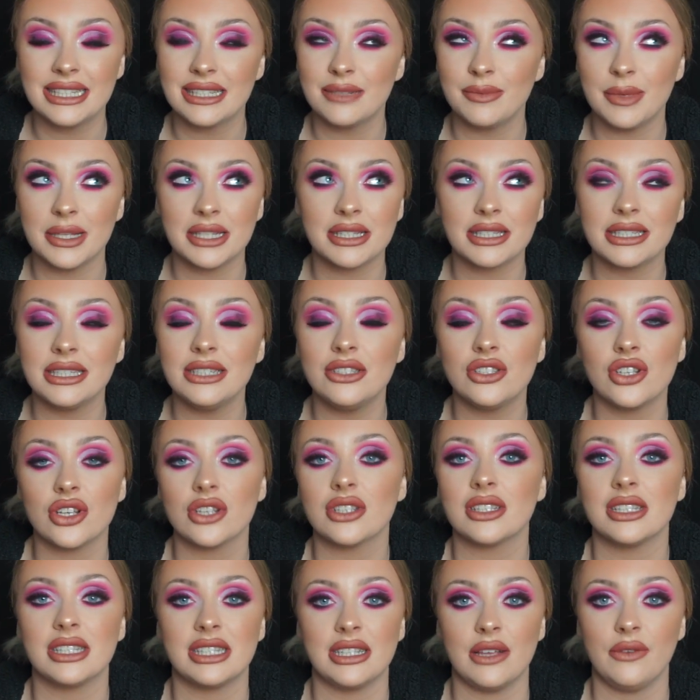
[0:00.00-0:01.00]
It's basically
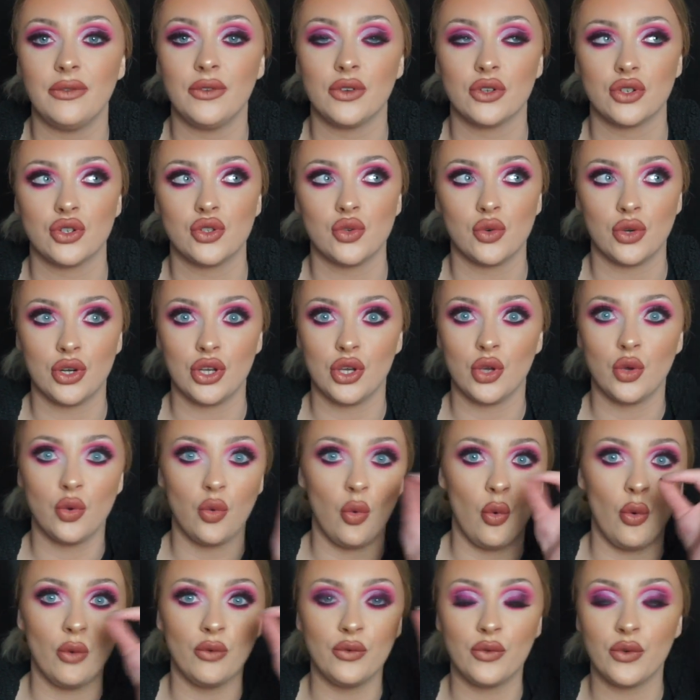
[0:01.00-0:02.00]
just as if you're sort of
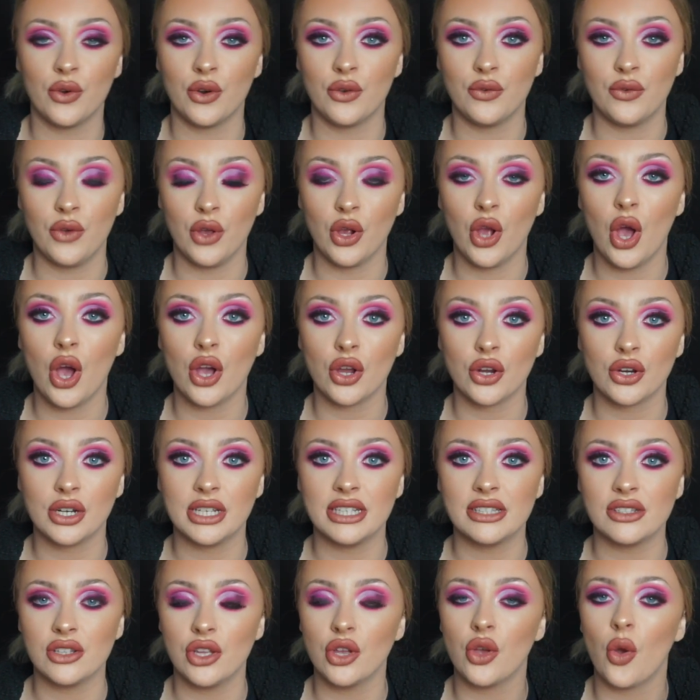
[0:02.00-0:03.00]
going for a full cut
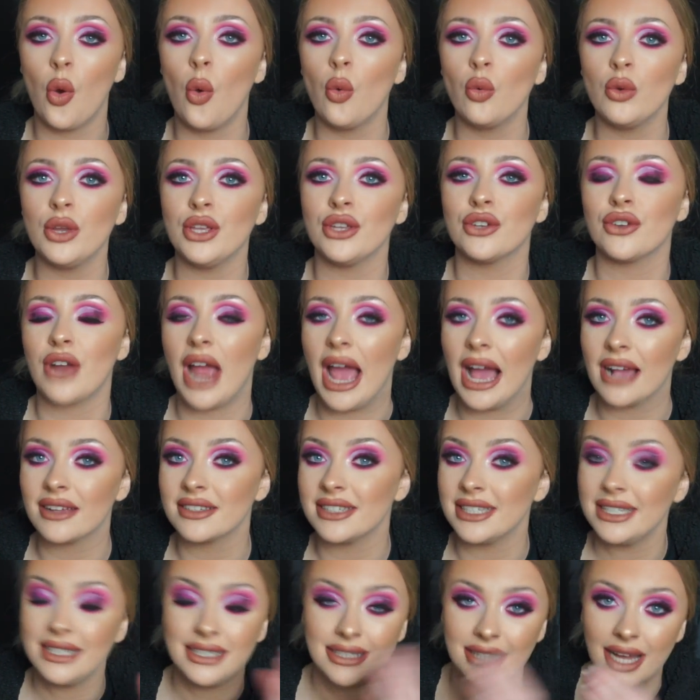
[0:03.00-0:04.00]
crease look, only you're
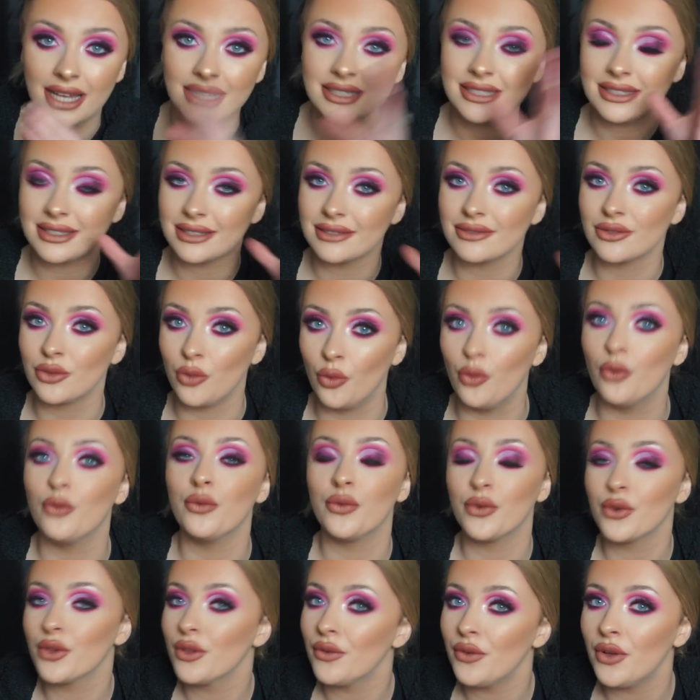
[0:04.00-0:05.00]
actually not going
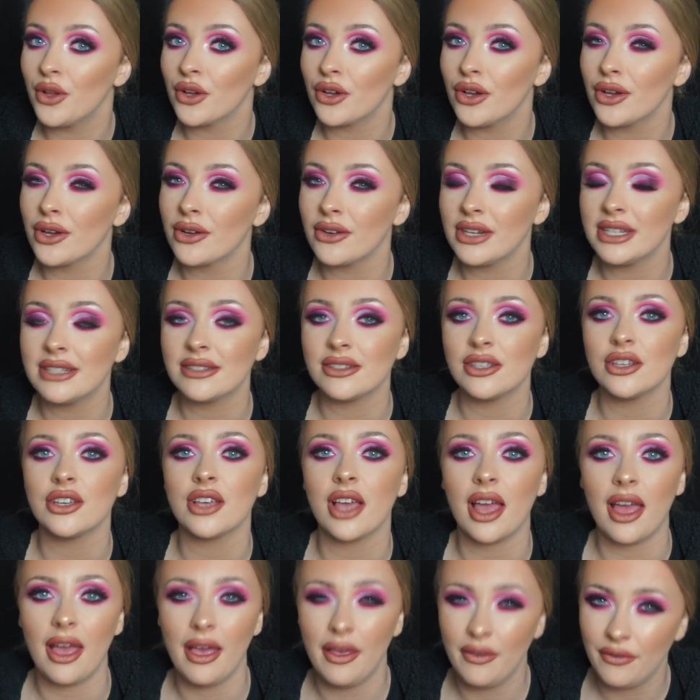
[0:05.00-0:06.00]
for the full cut crease
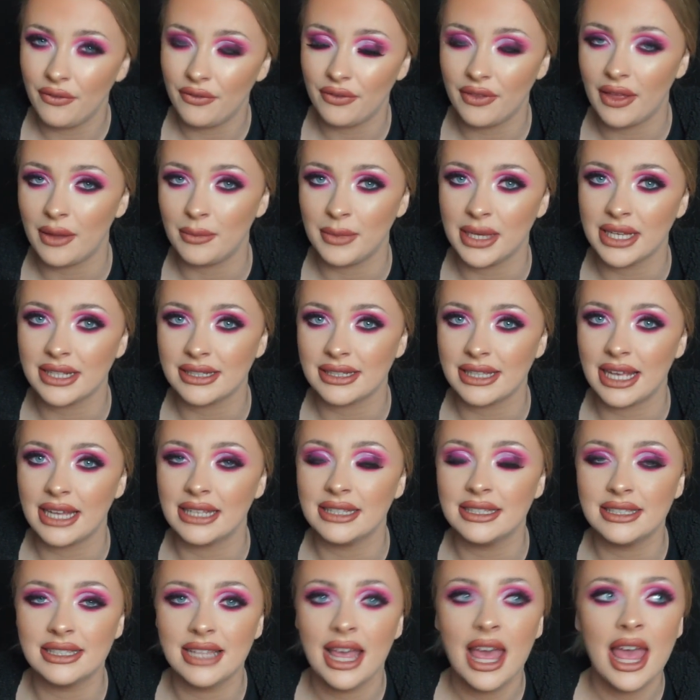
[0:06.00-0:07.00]
look, if that makes
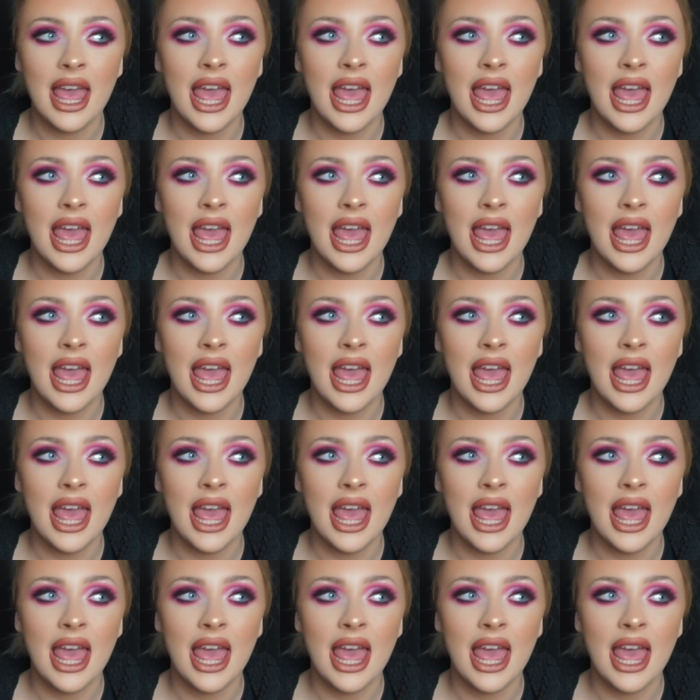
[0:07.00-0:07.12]
sense.